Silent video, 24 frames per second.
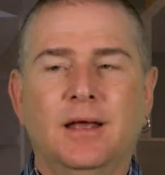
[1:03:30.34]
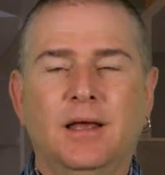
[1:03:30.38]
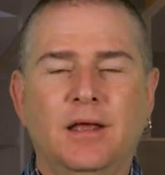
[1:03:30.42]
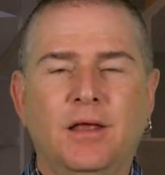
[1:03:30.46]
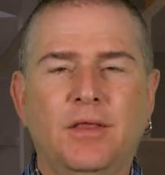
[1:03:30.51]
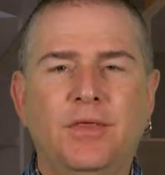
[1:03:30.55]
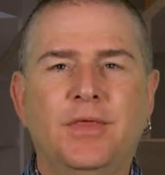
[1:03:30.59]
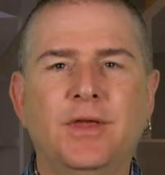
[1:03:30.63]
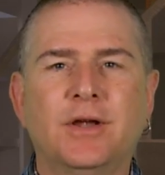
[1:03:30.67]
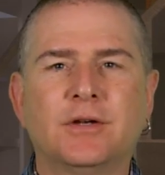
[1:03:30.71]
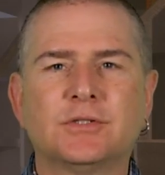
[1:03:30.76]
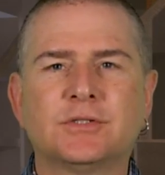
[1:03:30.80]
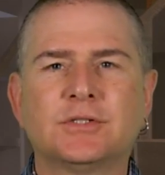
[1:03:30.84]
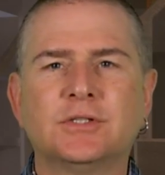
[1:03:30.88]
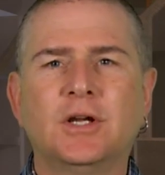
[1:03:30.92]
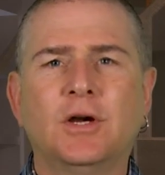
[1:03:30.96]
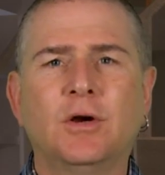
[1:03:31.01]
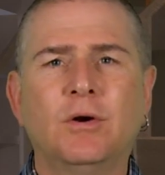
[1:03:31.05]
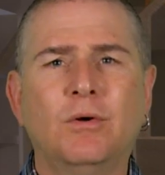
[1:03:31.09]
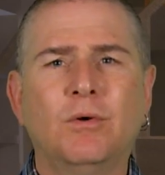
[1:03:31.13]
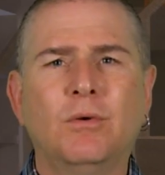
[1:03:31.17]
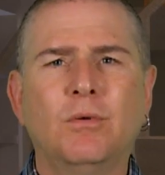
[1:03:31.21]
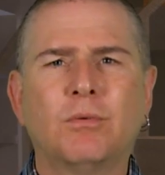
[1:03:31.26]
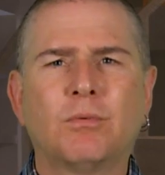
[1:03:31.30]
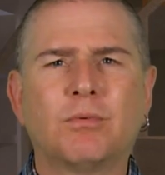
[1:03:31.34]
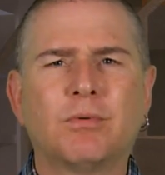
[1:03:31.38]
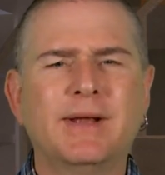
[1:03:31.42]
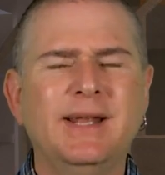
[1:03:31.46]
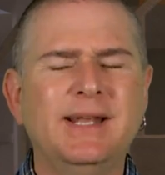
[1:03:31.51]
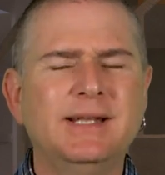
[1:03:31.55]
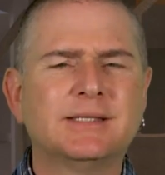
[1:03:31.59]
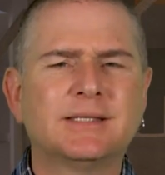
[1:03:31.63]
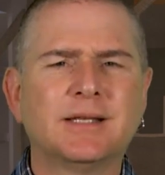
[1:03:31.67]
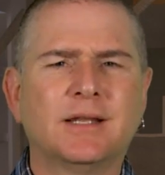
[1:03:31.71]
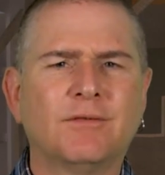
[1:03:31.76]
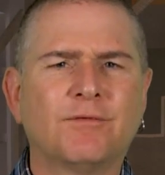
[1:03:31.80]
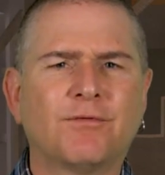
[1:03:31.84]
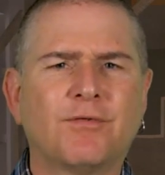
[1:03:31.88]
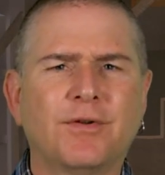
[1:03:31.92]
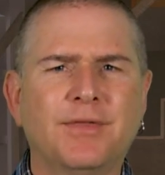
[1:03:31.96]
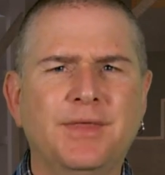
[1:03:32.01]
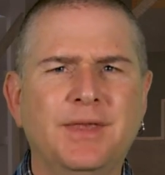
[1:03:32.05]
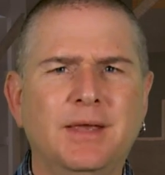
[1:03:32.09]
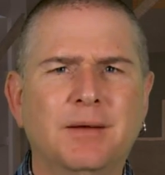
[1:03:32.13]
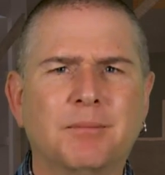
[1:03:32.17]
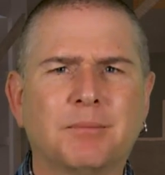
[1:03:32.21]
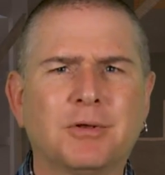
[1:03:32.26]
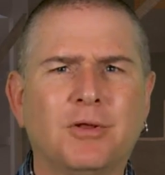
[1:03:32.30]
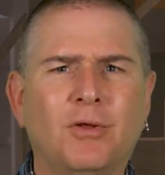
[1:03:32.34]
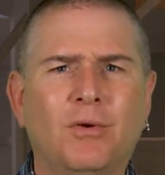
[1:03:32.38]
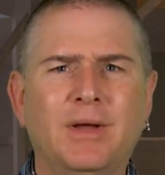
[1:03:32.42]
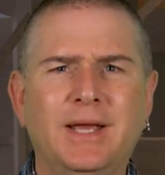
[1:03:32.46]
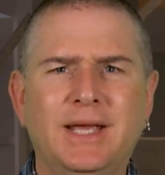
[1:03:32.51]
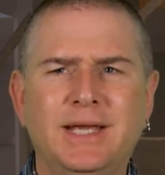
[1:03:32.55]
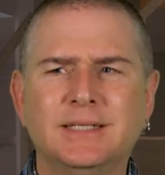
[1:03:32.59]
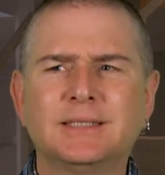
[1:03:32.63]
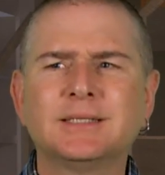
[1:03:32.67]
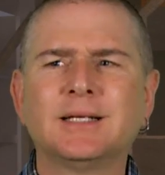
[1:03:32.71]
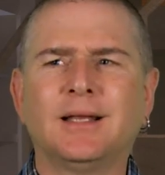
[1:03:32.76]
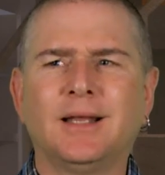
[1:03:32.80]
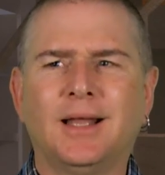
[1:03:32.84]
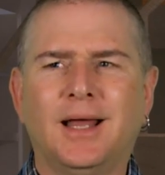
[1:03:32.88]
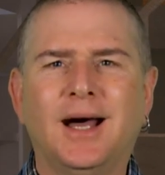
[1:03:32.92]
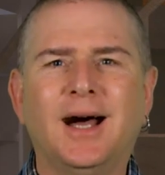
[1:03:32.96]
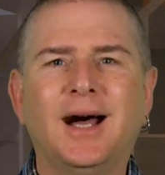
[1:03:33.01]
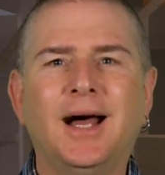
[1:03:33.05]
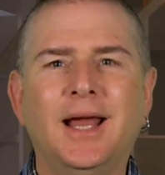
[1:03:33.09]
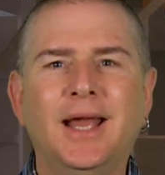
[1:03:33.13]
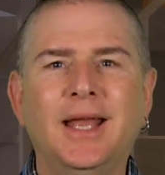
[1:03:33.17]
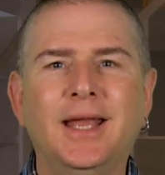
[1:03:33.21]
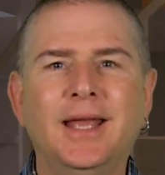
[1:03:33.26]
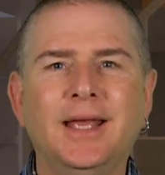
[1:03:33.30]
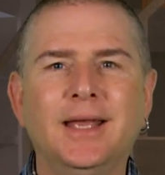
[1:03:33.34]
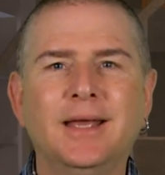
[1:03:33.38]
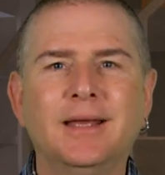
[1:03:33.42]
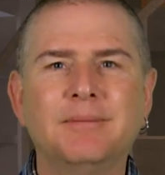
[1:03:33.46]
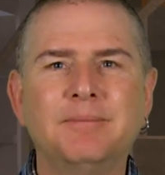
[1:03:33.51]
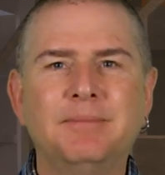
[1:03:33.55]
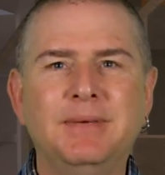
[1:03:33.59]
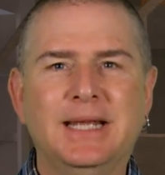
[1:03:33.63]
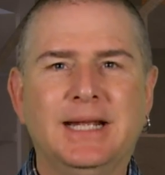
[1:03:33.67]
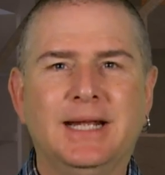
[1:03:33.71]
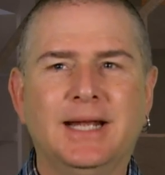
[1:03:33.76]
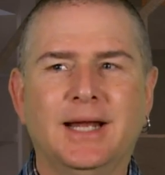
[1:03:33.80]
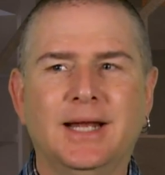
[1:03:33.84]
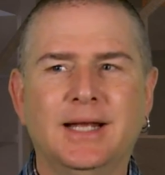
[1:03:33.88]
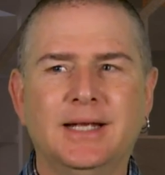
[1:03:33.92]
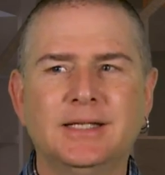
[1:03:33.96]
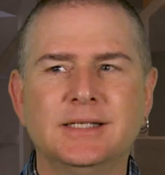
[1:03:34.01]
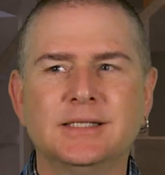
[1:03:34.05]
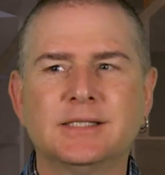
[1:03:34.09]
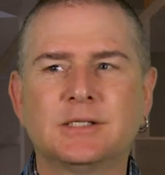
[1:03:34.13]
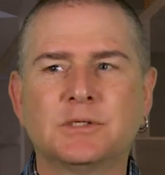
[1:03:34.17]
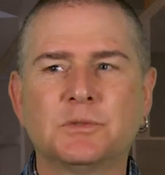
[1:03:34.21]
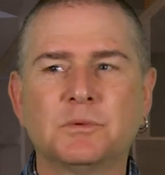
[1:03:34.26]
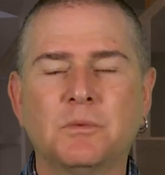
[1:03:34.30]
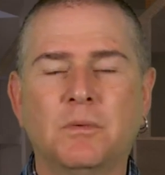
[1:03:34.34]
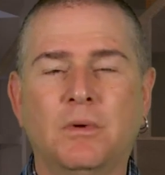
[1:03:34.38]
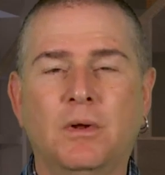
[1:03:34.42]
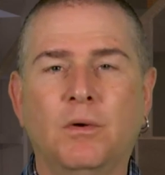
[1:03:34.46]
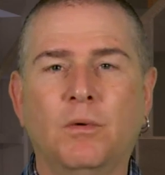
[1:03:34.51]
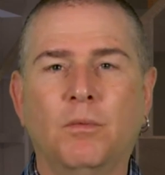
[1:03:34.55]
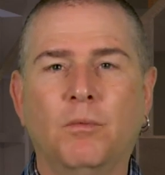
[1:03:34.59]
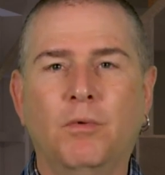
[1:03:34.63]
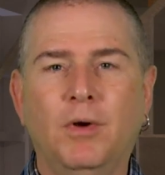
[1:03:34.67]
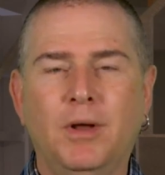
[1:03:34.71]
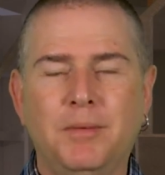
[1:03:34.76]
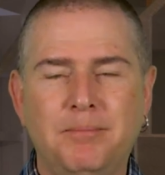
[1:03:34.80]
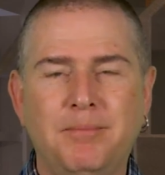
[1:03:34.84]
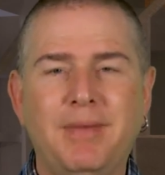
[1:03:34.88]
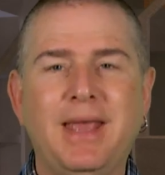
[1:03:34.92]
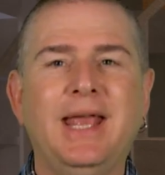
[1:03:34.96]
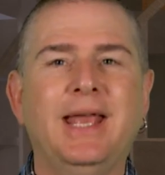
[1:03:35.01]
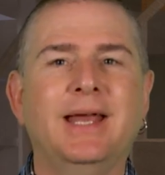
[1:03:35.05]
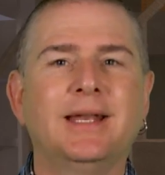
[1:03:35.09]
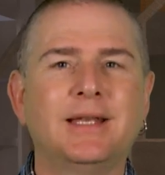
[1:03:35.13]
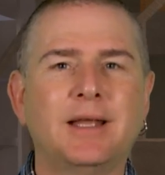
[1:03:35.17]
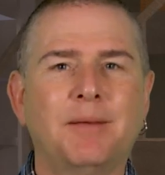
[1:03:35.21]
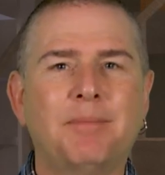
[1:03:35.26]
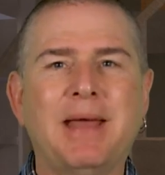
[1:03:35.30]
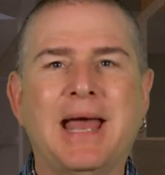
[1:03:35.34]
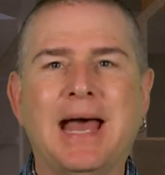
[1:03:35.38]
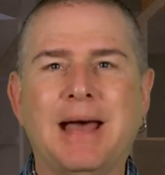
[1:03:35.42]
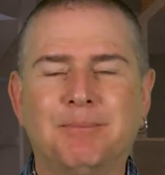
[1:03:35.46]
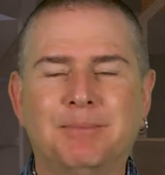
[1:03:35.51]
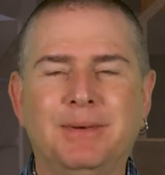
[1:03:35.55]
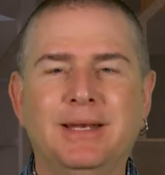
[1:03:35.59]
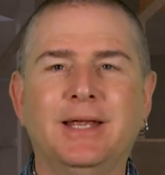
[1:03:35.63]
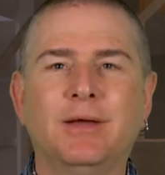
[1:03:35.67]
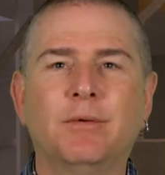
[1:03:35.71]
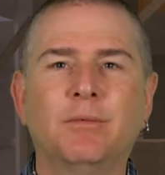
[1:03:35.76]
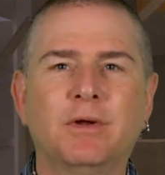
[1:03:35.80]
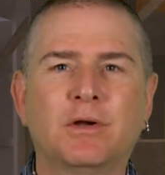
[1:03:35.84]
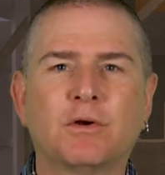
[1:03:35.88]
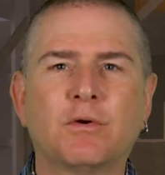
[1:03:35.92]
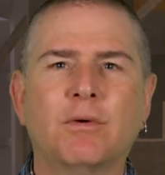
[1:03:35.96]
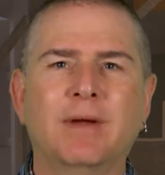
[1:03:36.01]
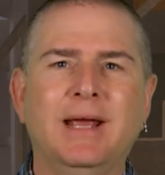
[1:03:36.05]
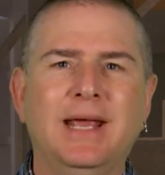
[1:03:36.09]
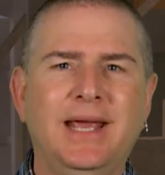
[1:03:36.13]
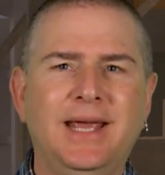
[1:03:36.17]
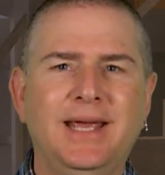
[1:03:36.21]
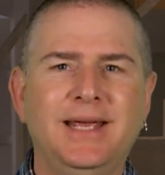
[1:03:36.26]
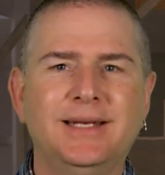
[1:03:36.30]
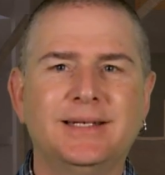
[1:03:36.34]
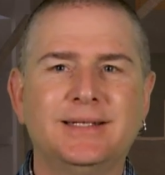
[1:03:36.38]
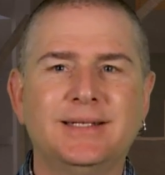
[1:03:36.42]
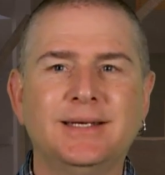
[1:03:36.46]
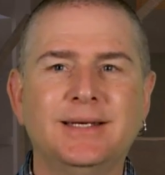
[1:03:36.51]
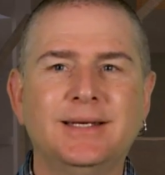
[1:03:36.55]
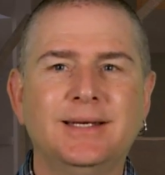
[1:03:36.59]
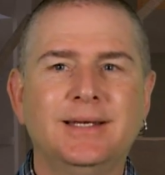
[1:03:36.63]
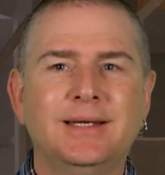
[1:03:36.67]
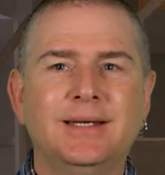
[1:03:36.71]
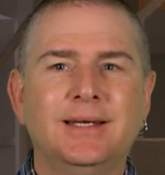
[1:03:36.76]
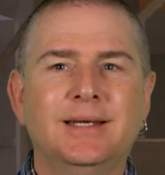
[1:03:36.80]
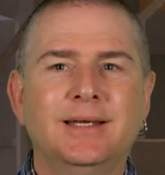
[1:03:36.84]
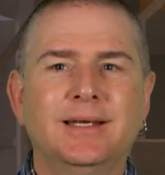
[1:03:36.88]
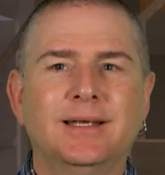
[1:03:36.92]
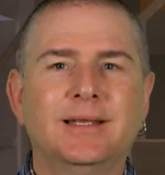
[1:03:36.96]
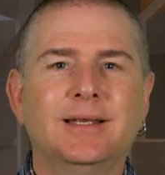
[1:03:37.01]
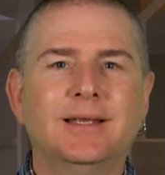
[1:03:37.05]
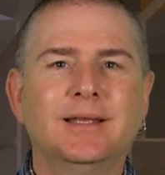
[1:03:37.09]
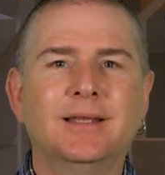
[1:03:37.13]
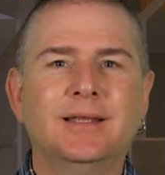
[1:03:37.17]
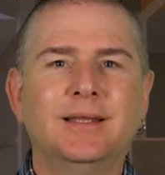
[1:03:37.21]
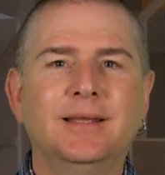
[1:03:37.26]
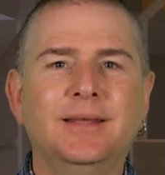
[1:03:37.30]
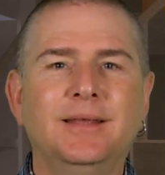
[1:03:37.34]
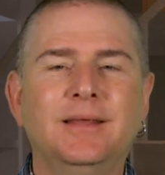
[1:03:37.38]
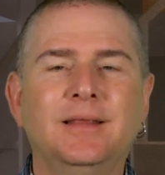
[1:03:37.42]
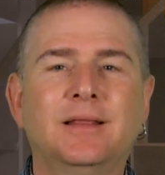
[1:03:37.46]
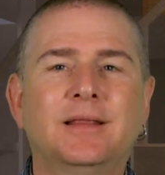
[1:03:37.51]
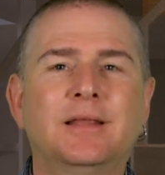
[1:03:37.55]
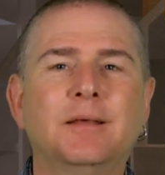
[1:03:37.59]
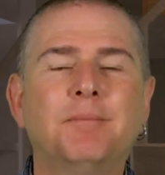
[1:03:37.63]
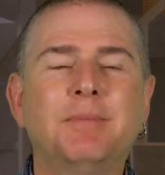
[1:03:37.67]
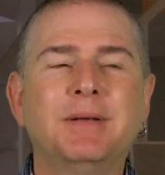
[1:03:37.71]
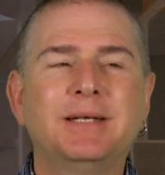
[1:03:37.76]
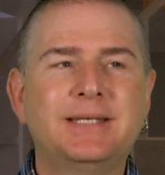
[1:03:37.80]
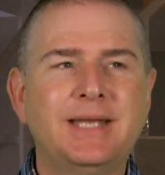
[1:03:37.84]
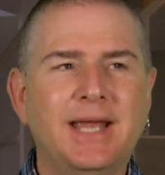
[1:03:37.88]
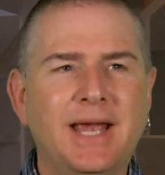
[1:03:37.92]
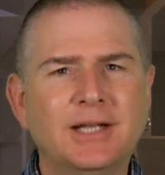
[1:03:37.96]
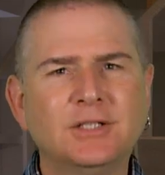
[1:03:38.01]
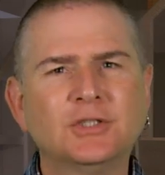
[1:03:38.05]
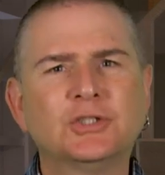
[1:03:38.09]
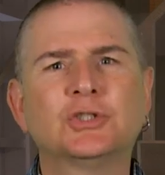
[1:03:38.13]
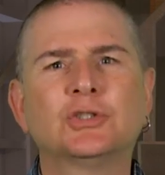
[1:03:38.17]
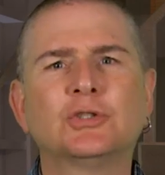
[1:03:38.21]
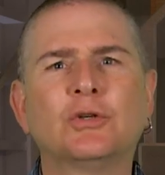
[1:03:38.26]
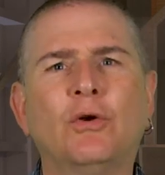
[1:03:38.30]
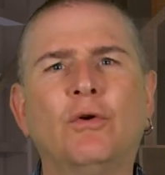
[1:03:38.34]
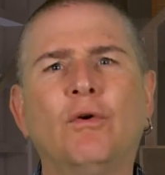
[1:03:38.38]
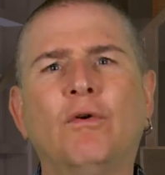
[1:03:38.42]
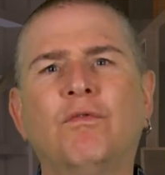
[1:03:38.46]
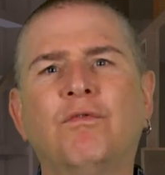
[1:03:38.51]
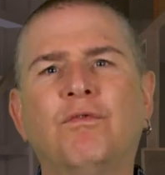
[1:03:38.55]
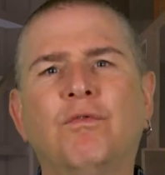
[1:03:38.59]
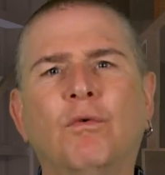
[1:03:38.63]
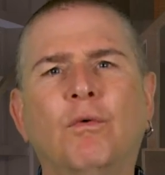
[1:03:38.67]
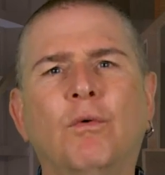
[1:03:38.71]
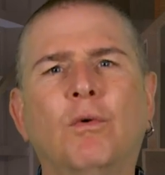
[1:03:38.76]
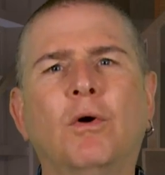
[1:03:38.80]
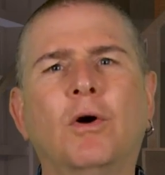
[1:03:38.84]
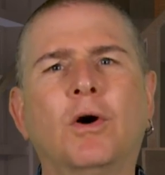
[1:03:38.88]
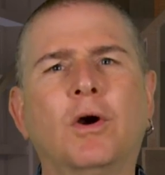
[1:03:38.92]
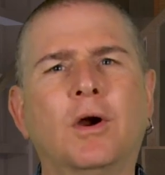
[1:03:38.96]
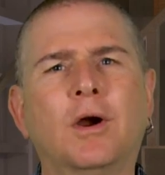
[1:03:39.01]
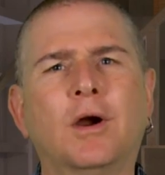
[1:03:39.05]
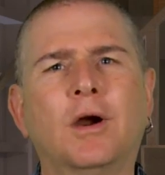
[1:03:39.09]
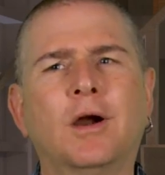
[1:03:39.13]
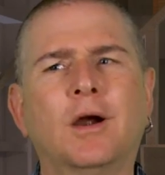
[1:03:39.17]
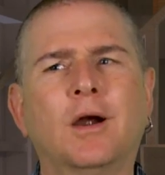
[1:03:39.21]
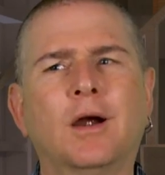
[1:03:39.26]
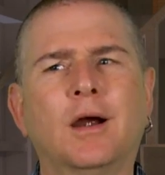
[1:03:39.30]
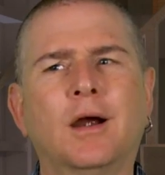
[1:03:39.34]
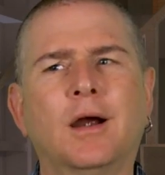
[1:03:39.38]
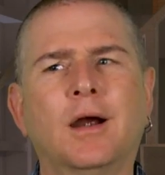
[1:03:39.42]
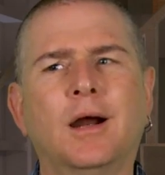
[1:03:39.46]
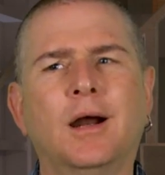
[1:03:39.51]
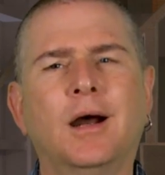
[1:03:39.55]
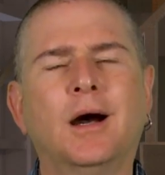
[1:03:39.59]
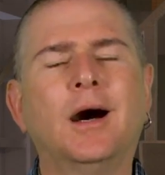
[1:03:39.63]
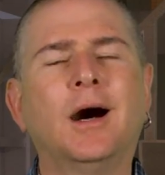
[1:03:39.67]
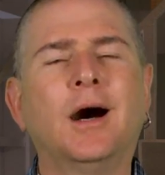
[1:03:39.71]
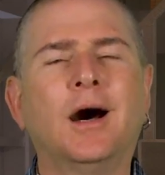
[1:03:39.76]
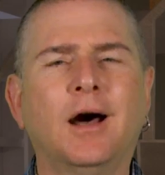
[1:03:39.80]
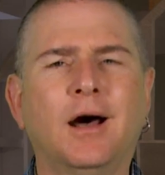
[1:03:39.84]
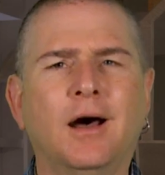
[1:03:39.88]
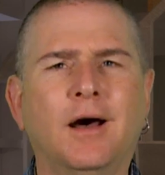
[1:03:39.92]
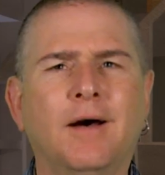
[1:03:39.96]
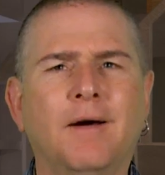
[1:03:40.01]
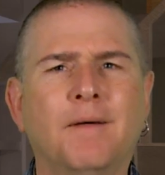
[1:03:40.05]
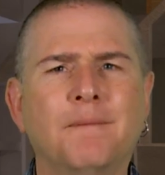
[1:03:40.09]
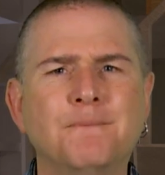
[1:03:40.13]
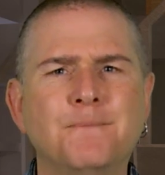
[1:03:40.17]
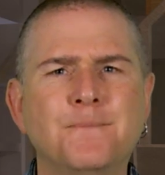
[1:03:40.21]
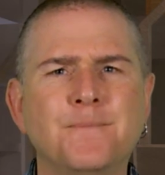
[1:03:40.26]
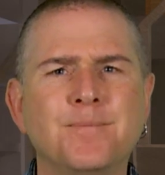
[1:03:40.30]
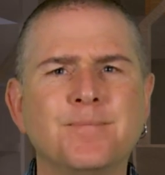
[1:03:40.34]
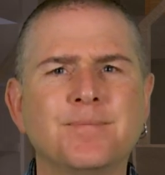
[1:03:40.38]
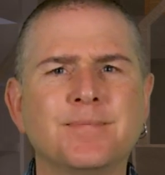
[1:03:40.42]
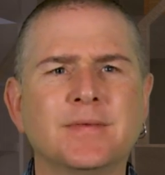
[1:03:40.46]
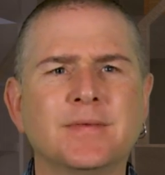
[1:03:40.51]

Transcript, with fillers: there's no reason for the employee to lie because what may end up happening, it would create the potential for um,